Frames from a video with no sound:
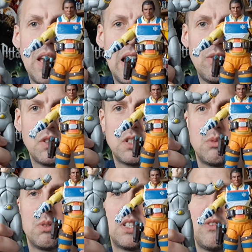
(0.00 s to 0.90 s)
have
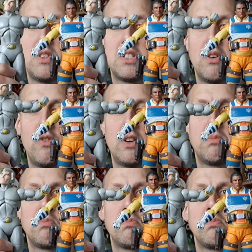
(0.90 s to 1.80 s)
Super 7. So if I
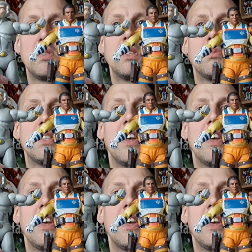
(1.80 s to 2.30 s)
he's